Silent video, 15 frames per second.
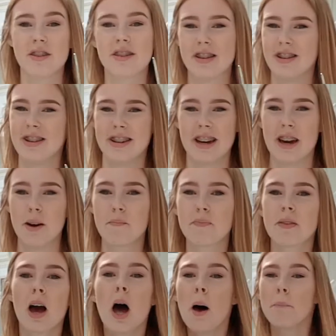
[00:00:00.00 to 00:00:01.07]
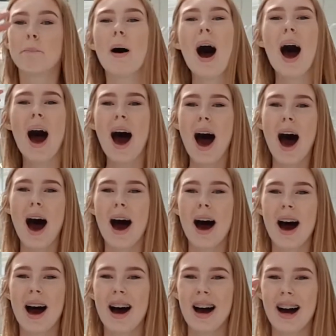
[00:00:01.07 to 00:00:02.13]
Sunday.
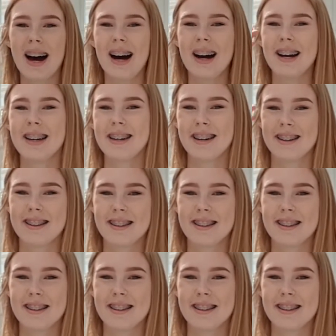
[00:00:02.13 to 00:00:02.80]
Bye!